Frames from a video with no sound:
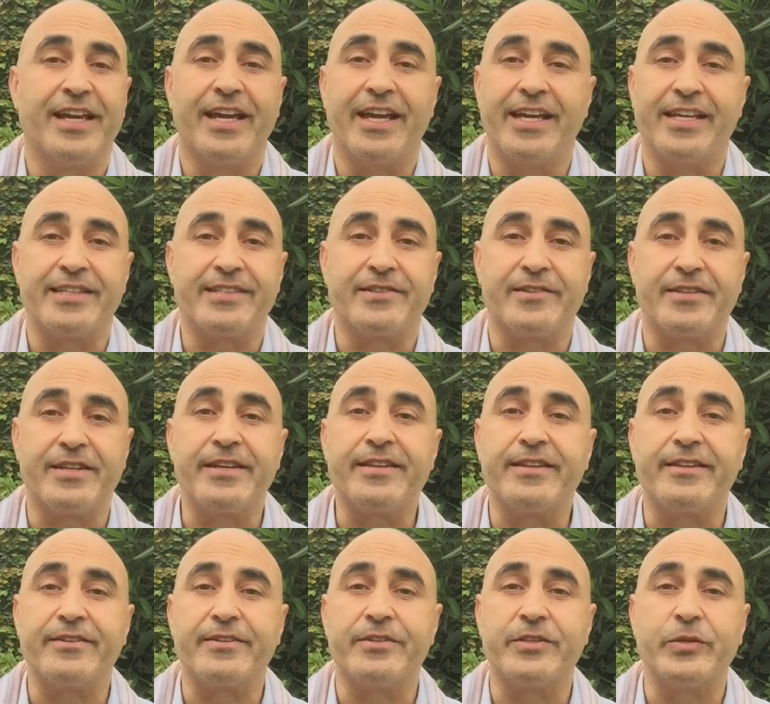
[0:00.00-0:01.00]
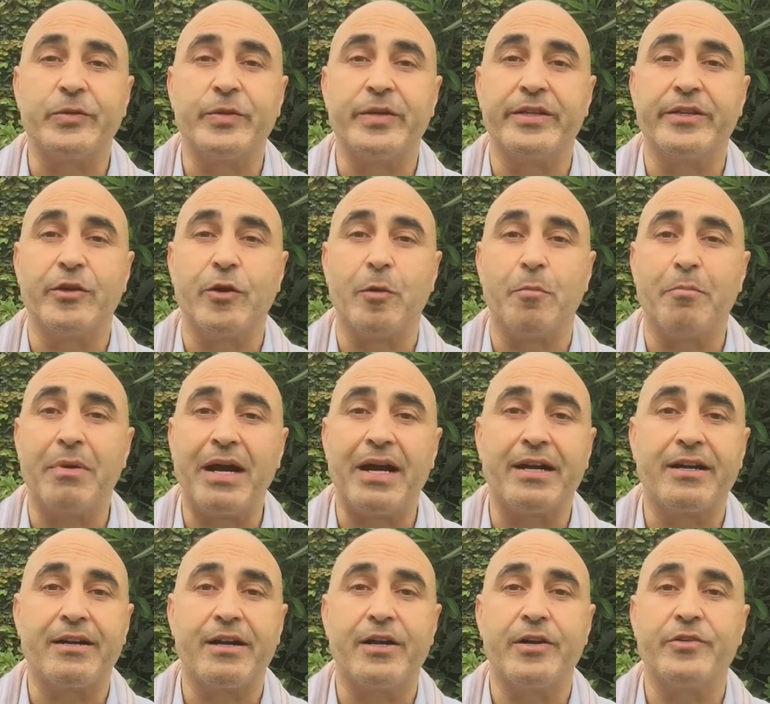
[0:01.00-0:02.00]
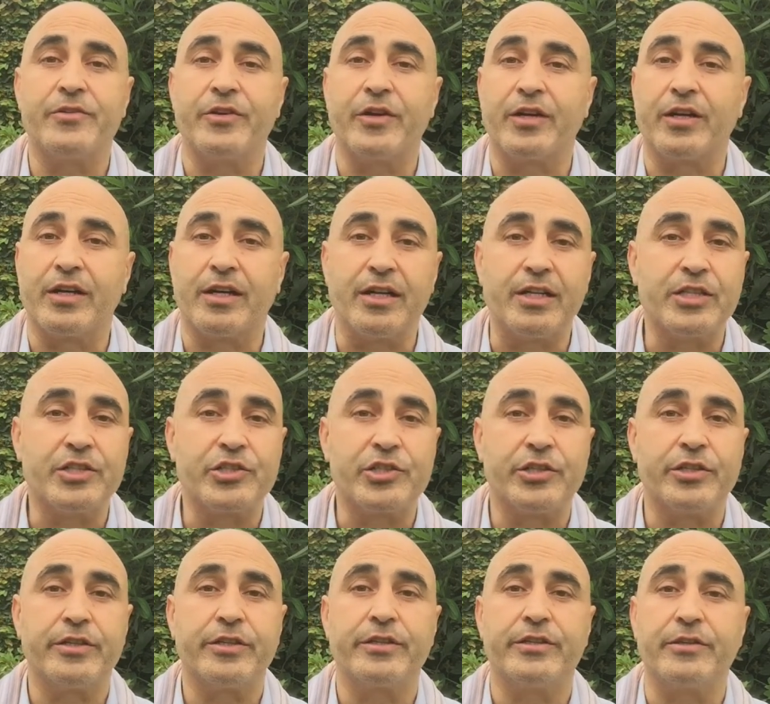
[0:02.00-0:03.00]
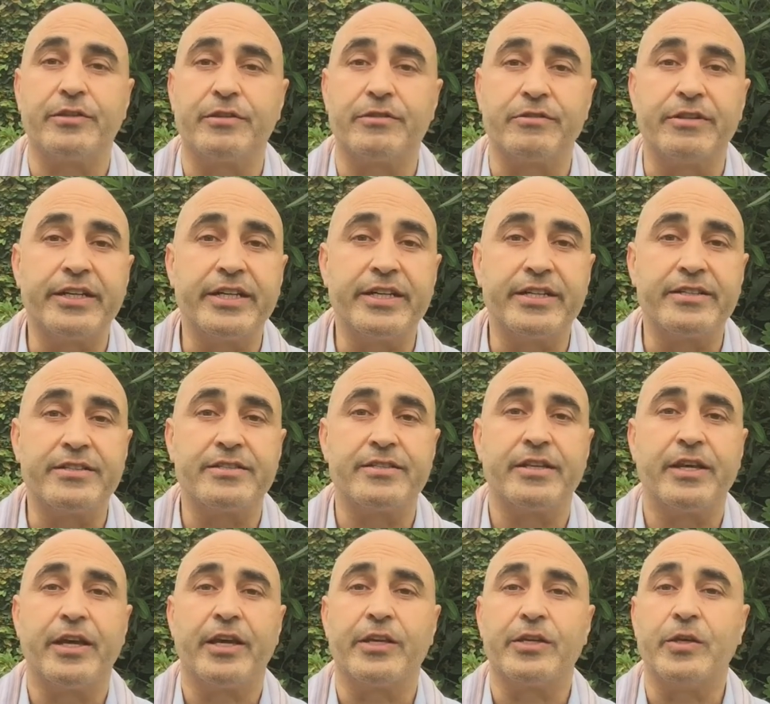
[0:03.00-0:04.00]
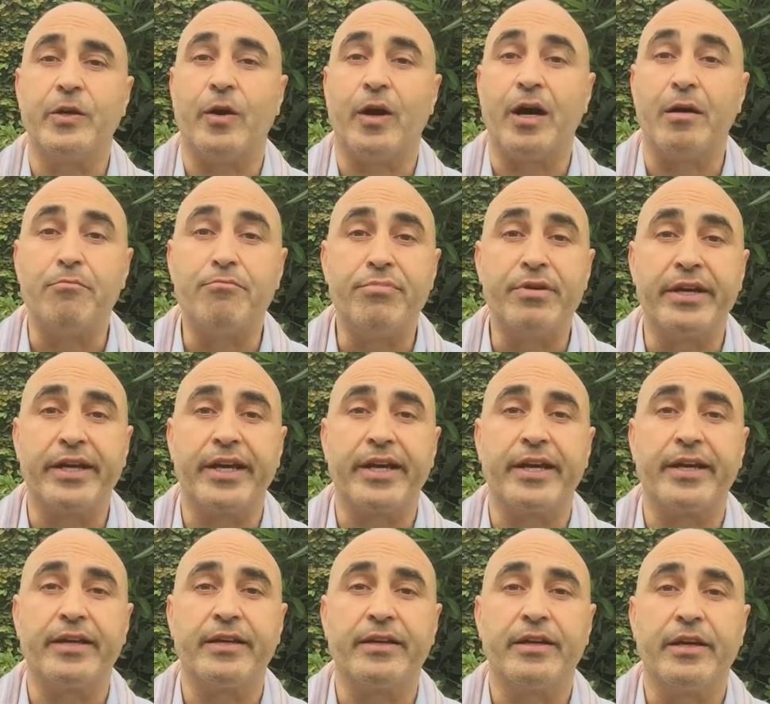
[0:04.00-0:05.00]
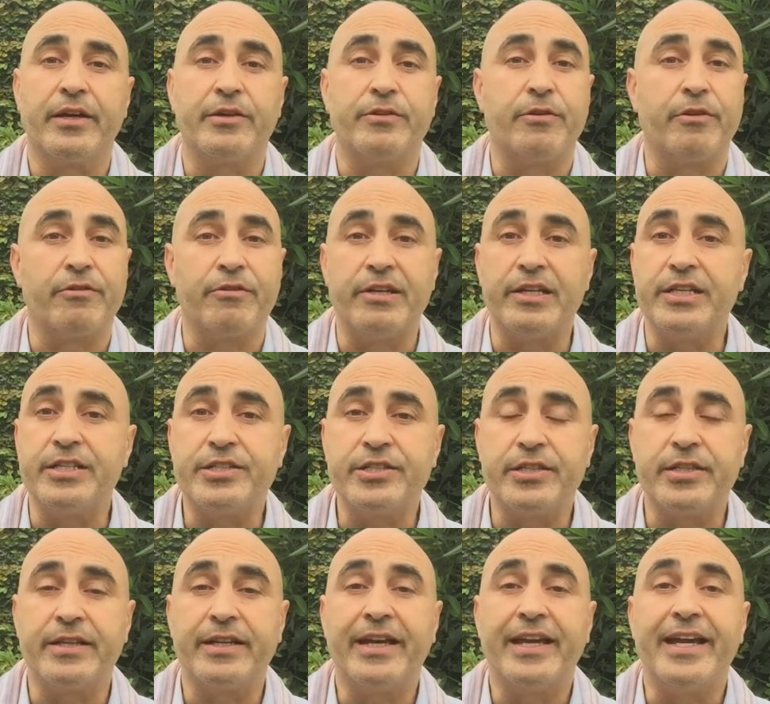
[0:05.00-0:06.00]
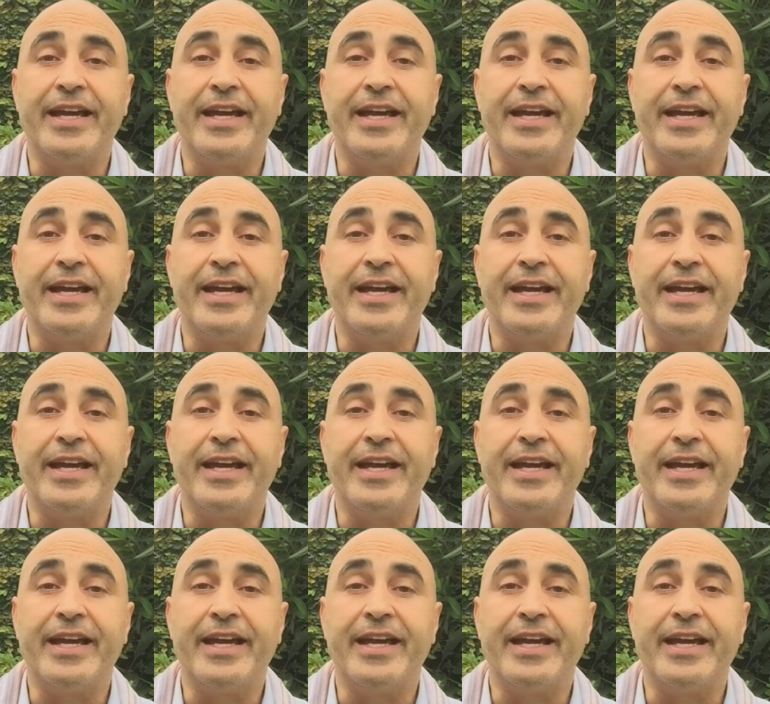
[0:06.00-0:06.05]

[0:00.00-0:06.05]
It's got nothing to do with your background, your culture, your race, your upbringing, your religion.